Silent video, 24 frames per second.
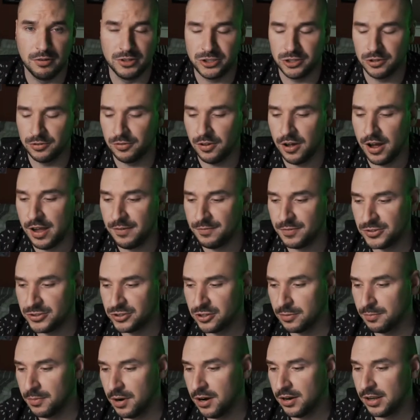It's your life, it's
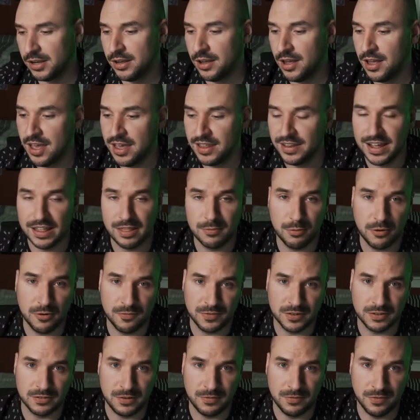your money, that's perfectly